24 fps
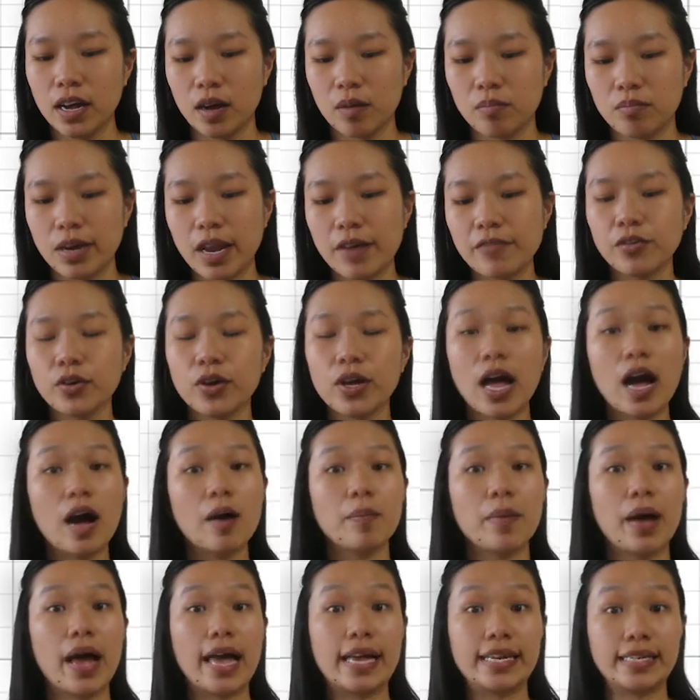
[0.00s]
um, level it
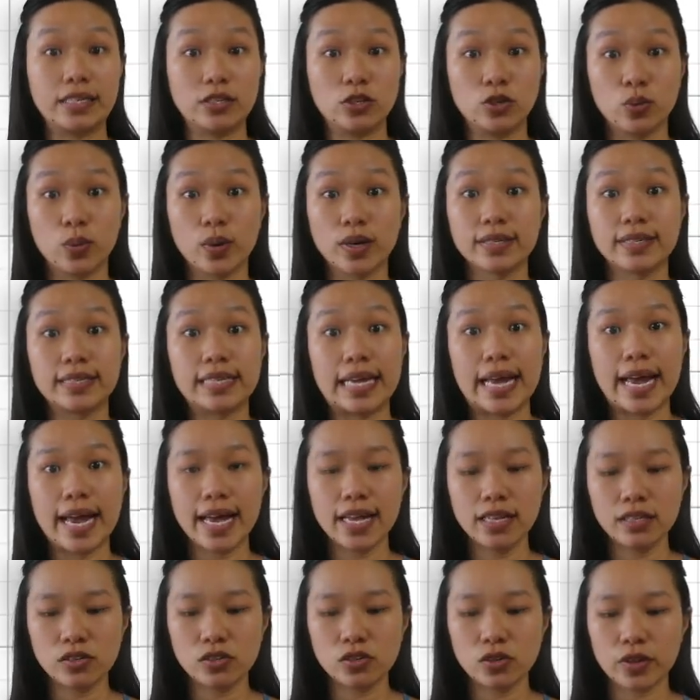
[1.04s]
up at, towards the
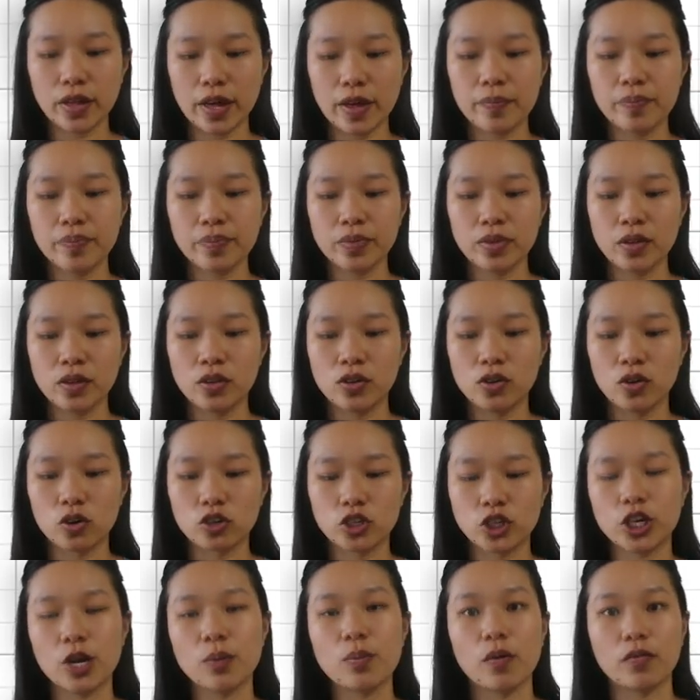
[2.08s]
end so that your
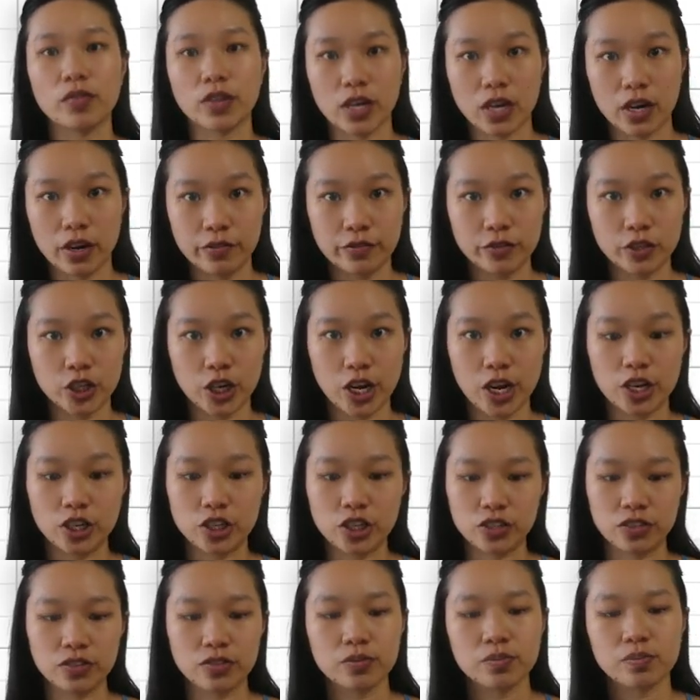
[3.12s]
shape of the curve
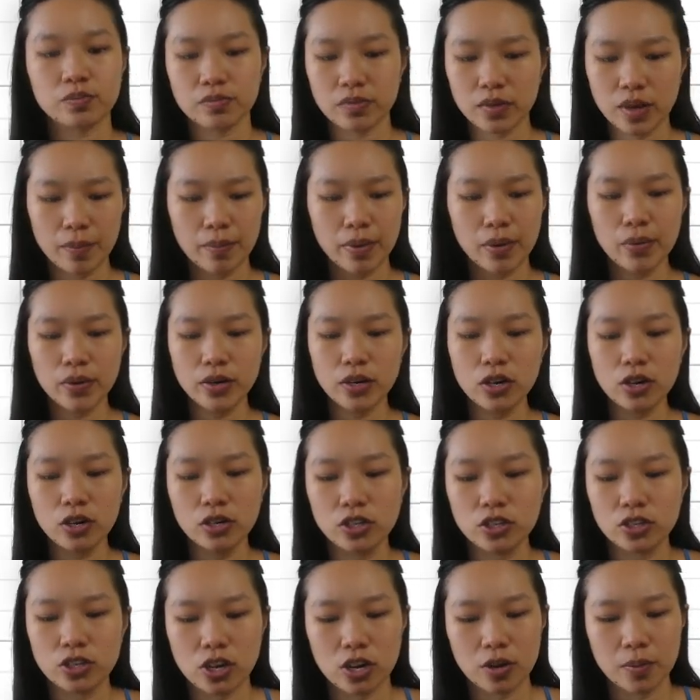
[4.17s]
changes. But we're not going
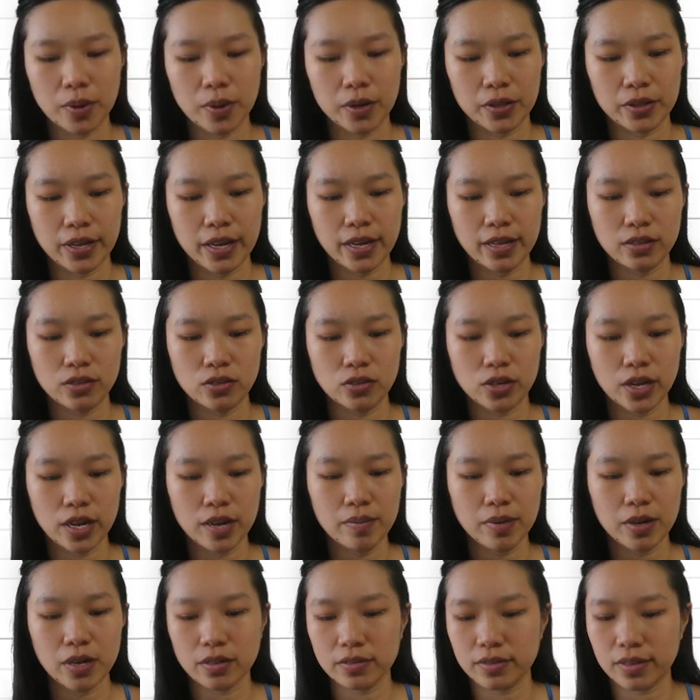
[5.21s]
to talk about that today
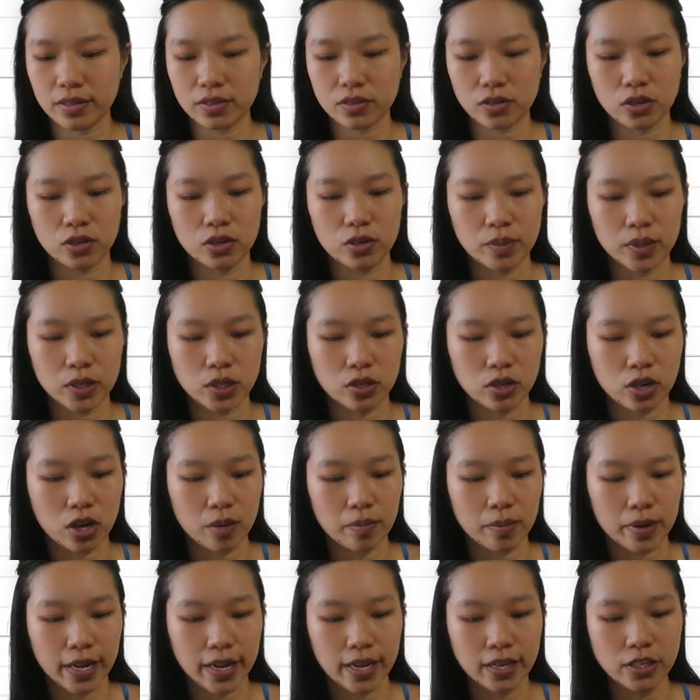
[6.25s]
because that's going to be too
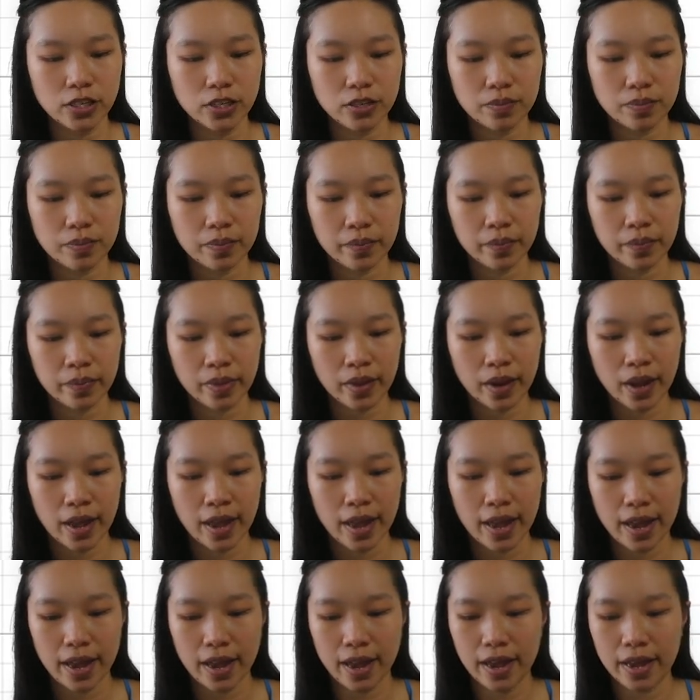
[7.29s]
complicated.
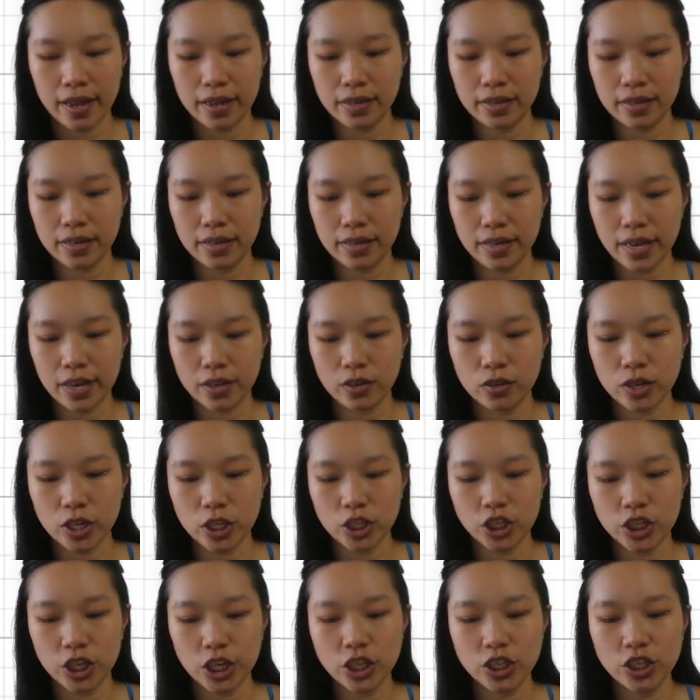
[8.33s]
And yeah, you can
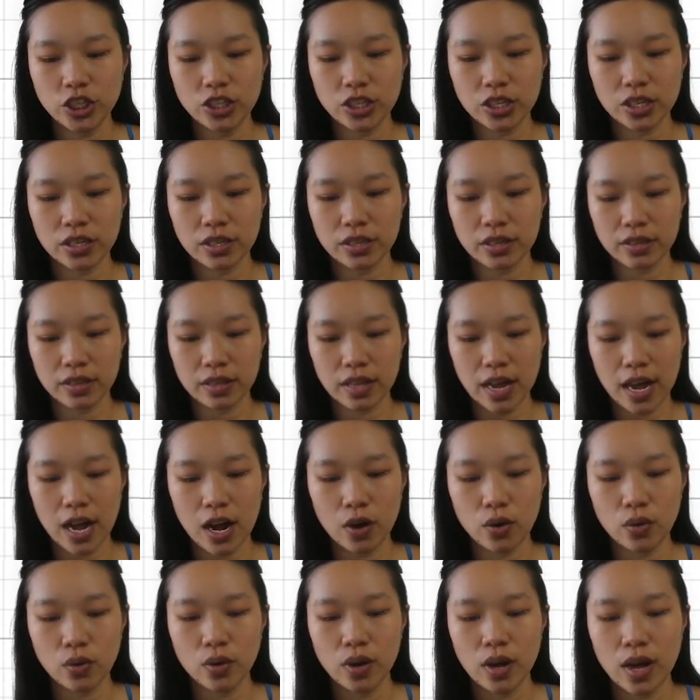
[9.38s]
change the
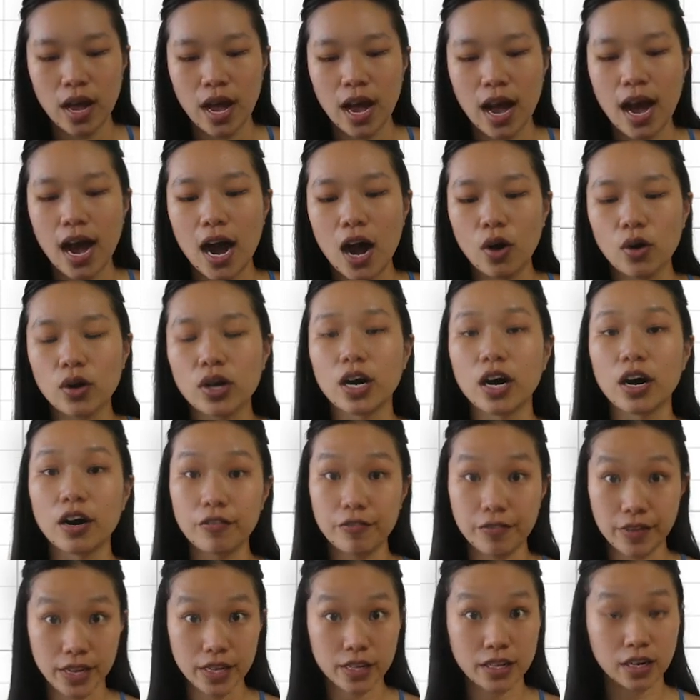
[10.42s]
how how
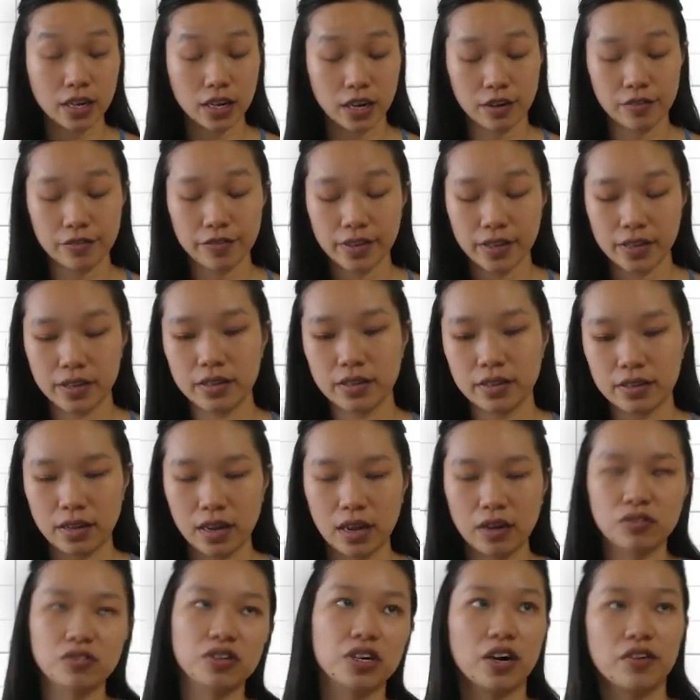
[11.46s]
curvy the curve how
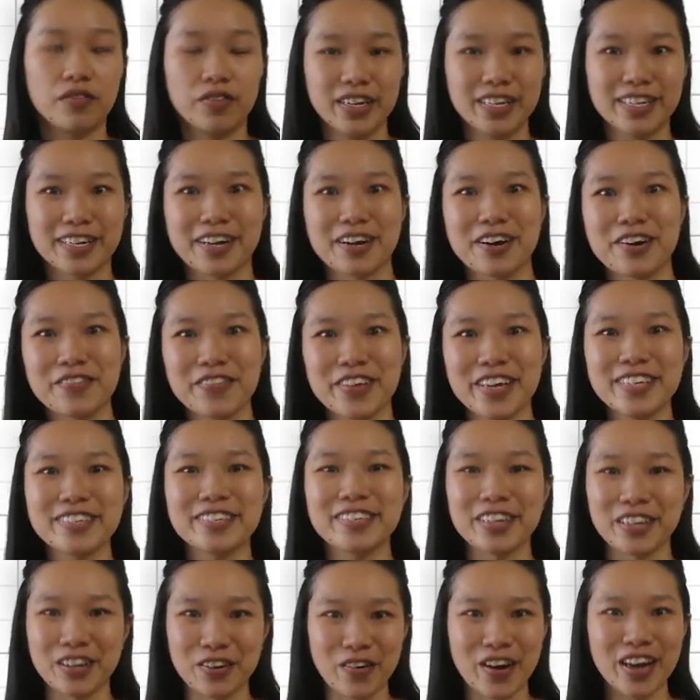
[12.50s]
curvy the curve is, the
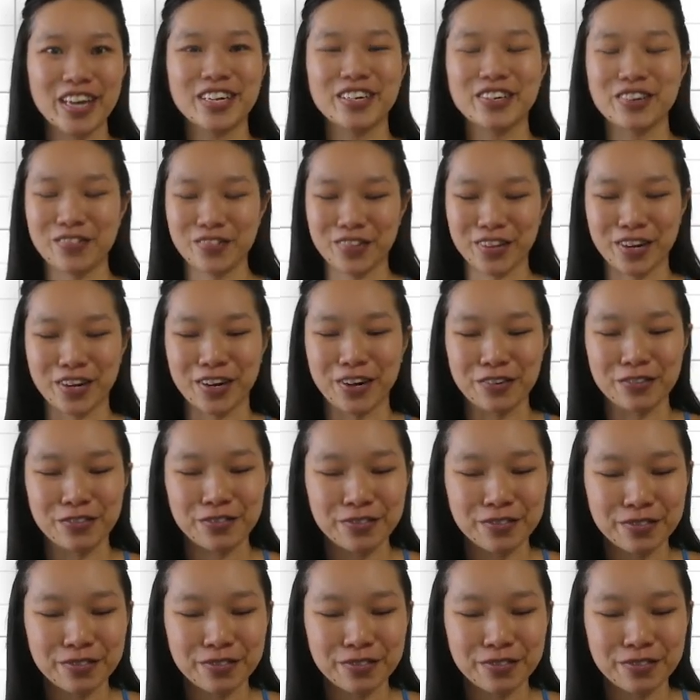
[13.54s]
gradient of the curve.